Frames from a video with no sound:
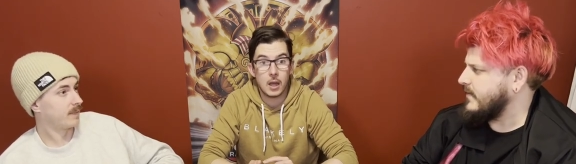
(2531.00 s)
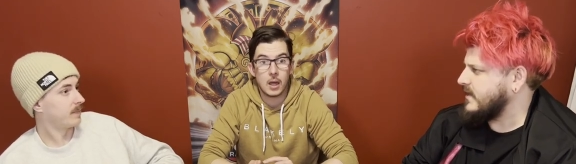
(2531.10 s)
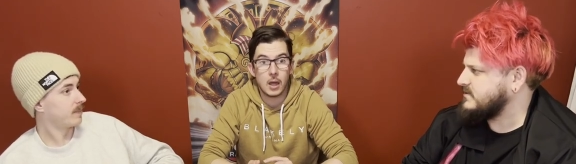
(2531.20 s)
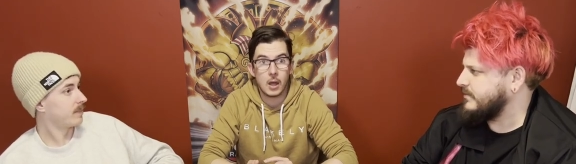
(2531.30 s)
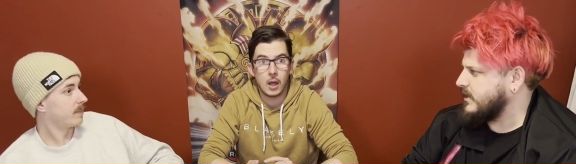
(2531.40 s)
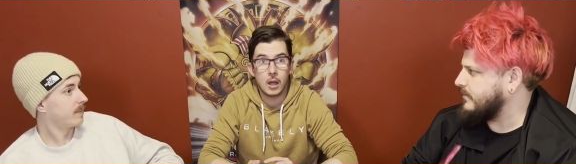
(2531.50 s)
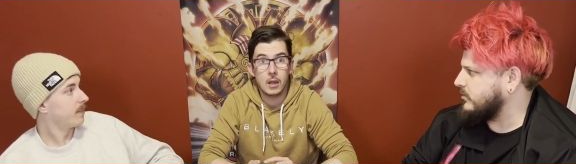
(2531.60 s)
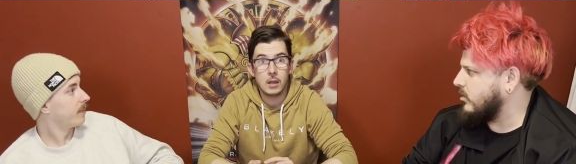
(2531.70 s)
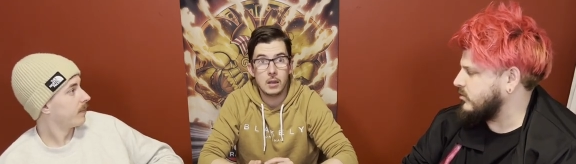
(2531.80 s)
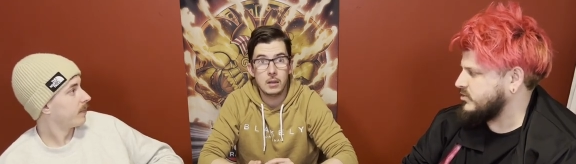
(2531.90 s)
Speaker 1: that split up a
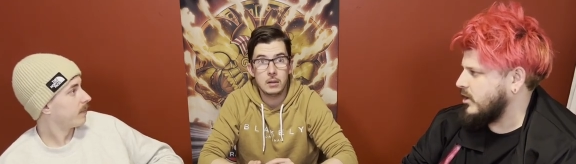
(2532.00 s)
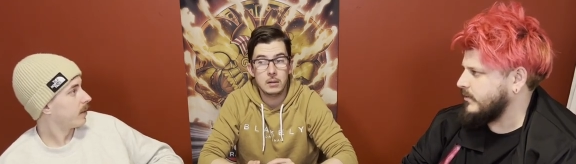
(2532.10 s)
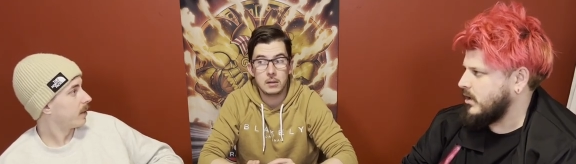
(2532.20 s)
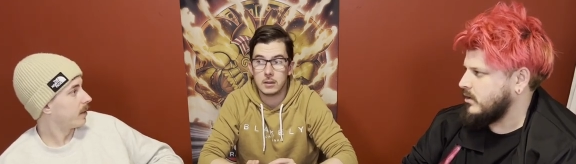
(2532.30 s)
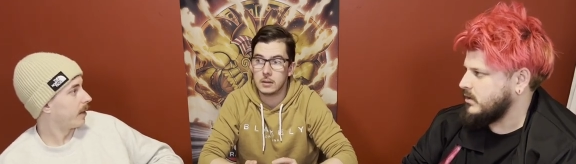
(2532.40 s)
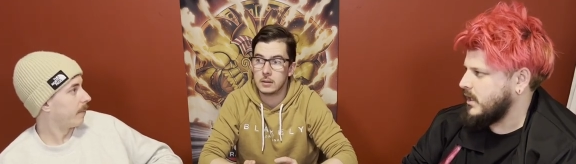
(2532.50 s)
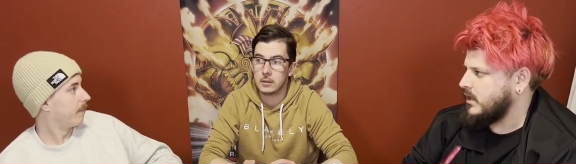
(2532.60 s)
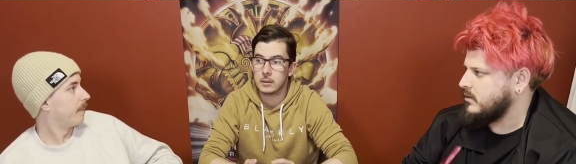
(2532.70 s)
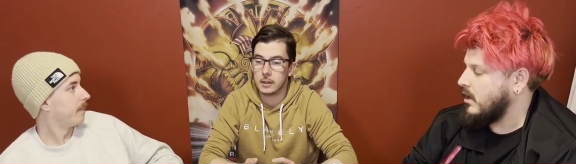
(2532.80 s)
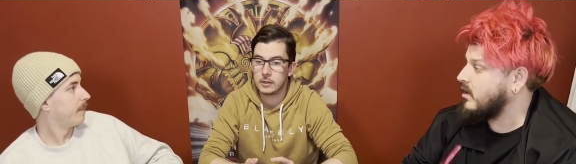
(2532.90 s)
long oh, time ago. Yeah.
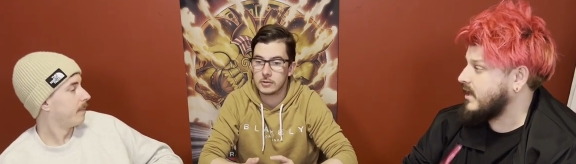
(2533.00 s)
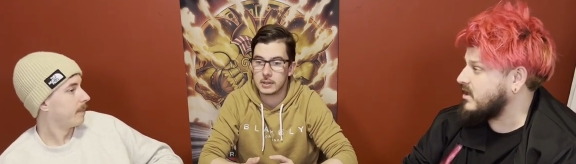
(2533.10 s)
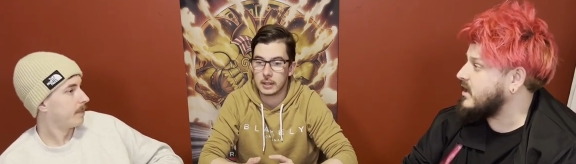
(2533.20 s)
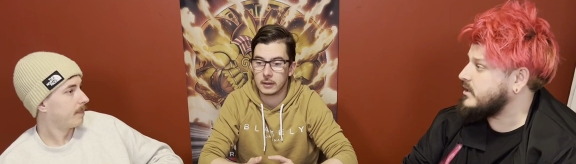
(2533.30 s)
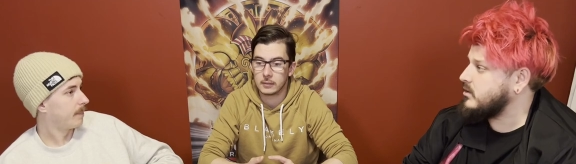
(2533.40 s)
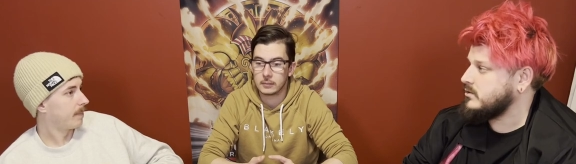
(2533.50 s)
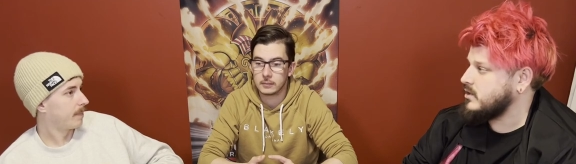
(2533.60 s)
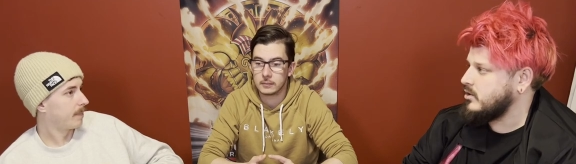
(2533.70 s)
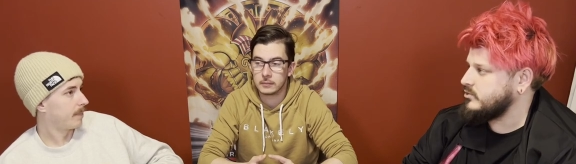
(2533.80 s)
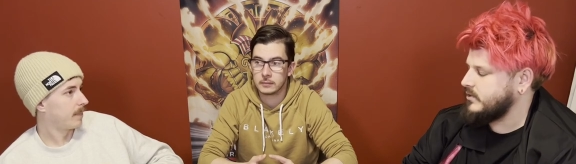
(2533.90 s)
yeah. Okay, I didn't know they
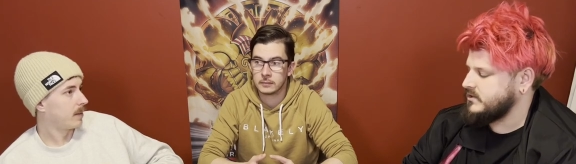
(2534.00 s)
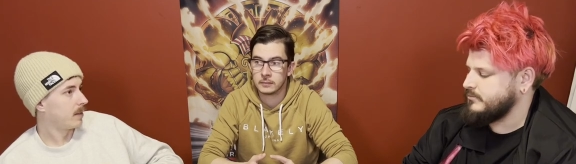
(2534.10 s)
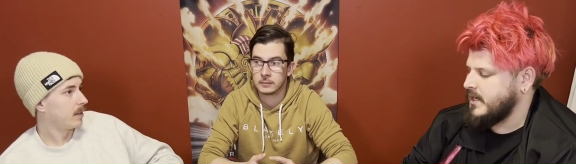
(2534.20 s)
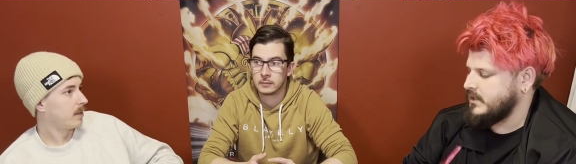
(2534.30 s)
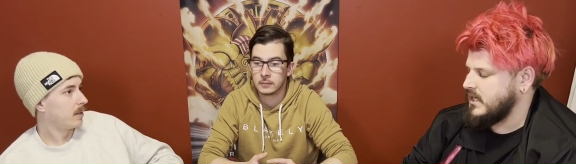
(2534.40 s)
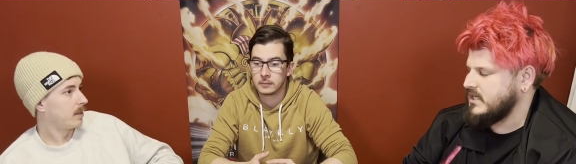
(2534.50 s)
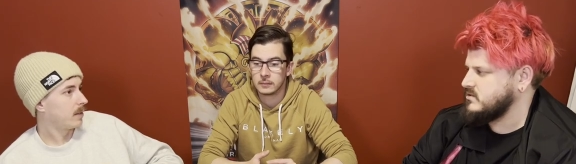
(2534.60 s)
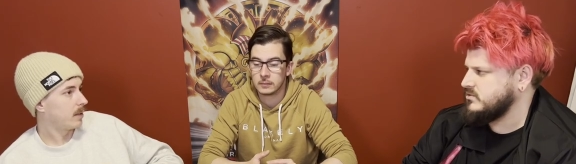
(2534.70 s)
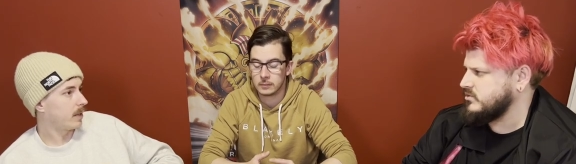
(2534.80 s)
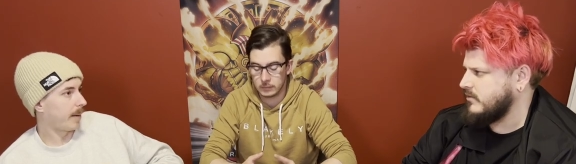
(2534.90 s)
gone direct to bank. Yeah,
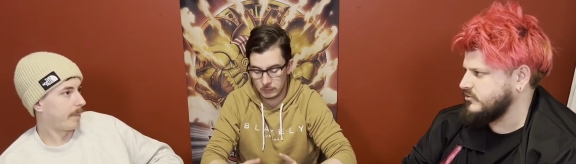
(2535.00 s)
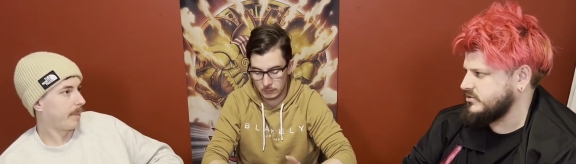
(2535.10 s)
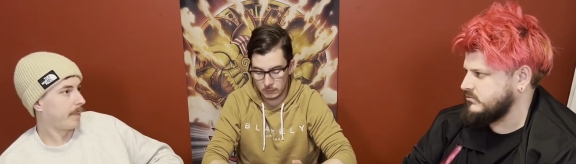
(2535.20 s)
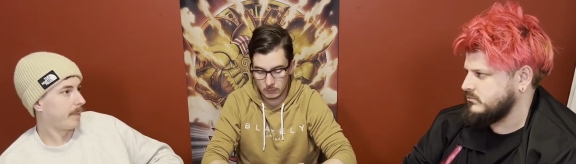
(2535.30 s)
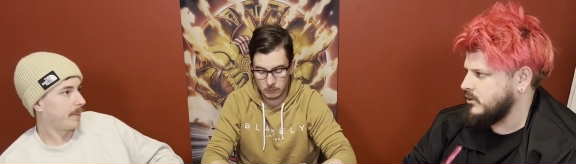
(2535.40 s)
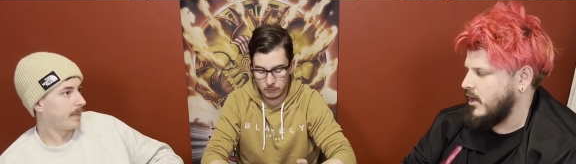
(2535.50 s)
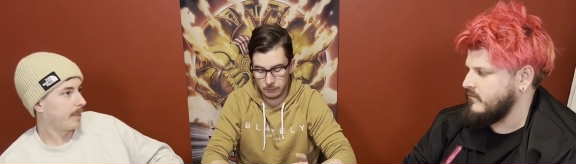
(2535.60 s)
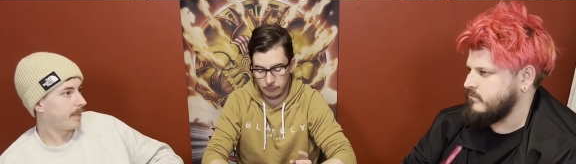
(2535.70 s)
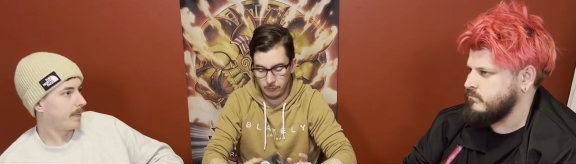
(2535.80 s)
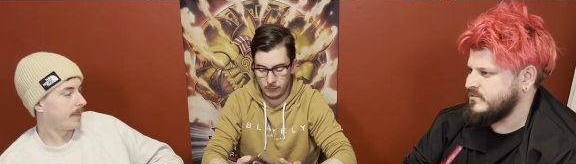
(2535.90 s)
because yeah. I've just
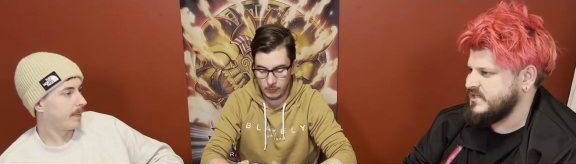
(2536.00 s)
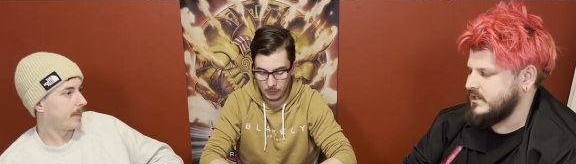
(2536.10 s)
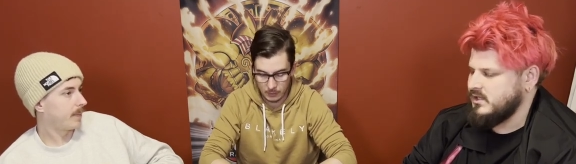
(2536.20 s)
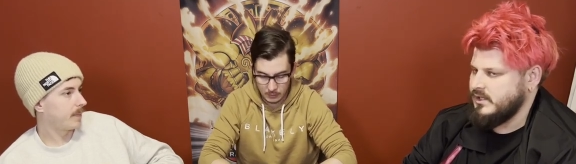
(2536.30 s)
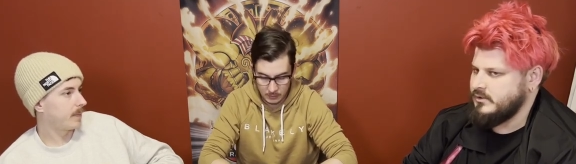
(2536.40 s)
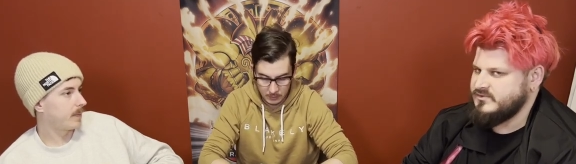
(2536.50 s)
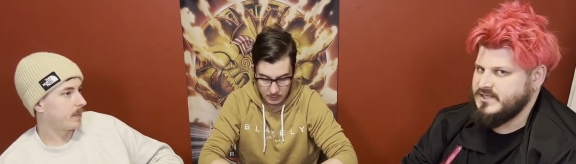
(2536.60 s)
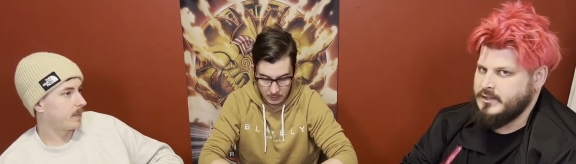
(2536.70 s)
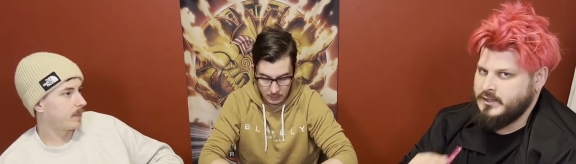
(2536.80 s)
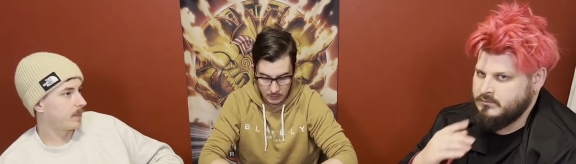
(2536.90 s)
I've stayed clear of selling